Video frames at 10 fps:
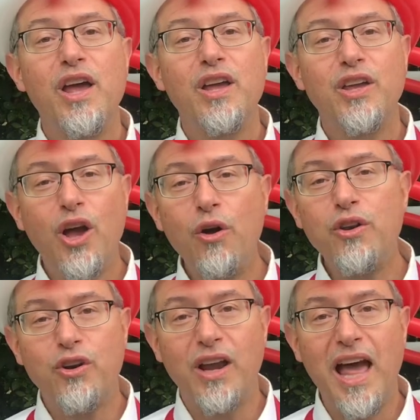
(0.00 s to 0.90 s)
go to
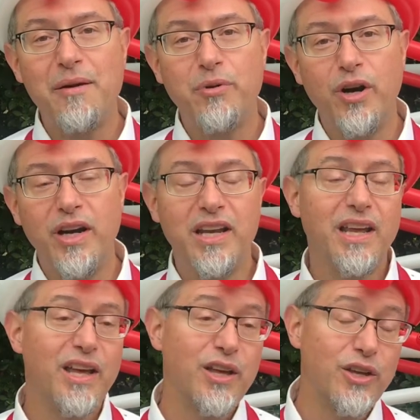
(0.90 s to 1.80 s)
your library,
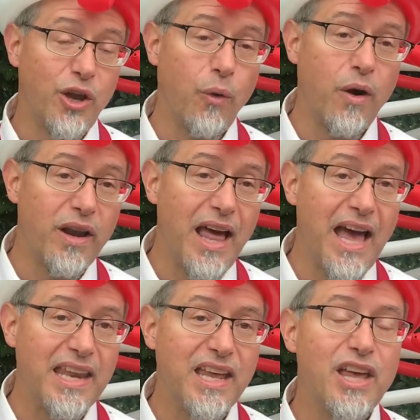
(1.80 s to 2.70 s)
go
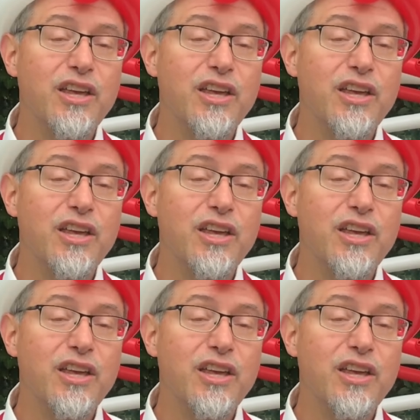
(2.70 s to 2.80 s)
online,